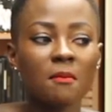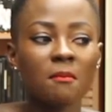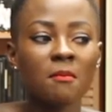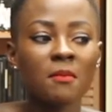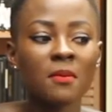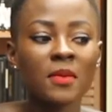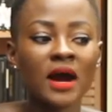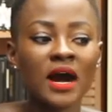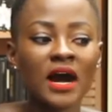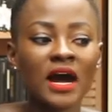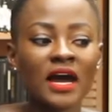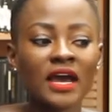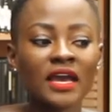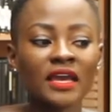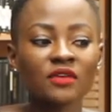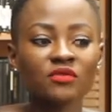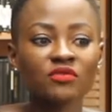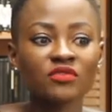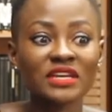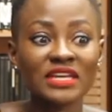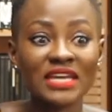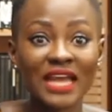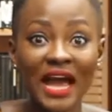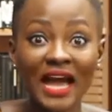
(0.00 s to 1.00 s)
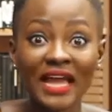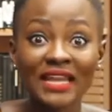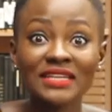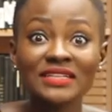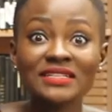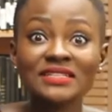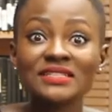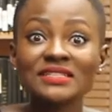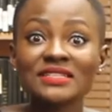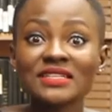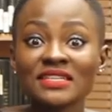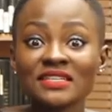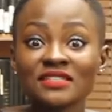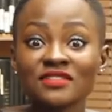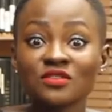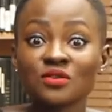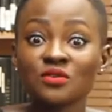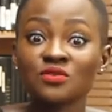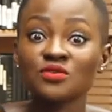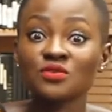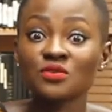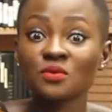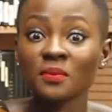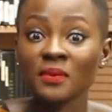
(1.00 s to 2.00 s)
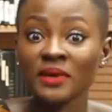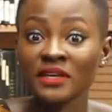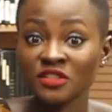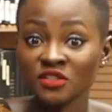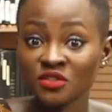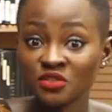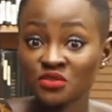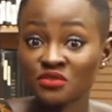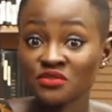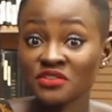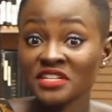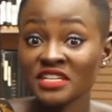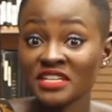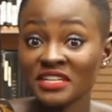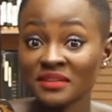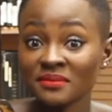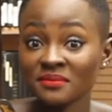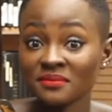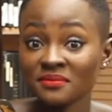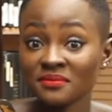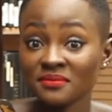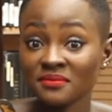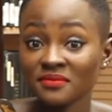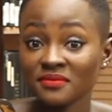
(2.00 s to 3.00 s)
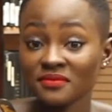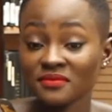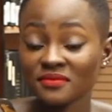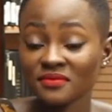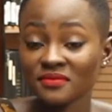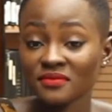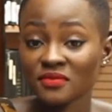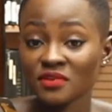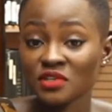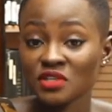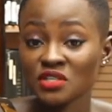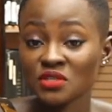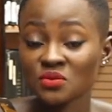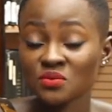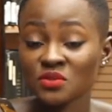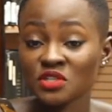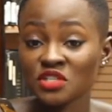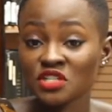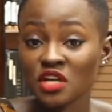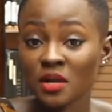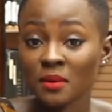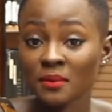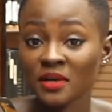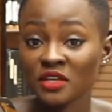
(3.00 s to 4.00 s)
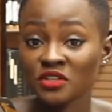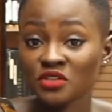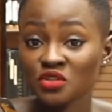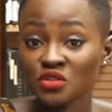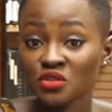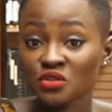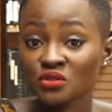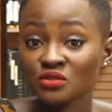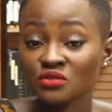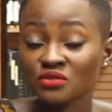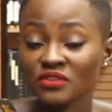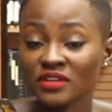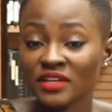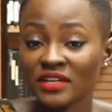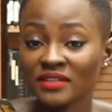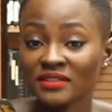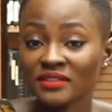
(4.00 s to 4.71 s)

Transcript: my reality is also my dream, which which are my children.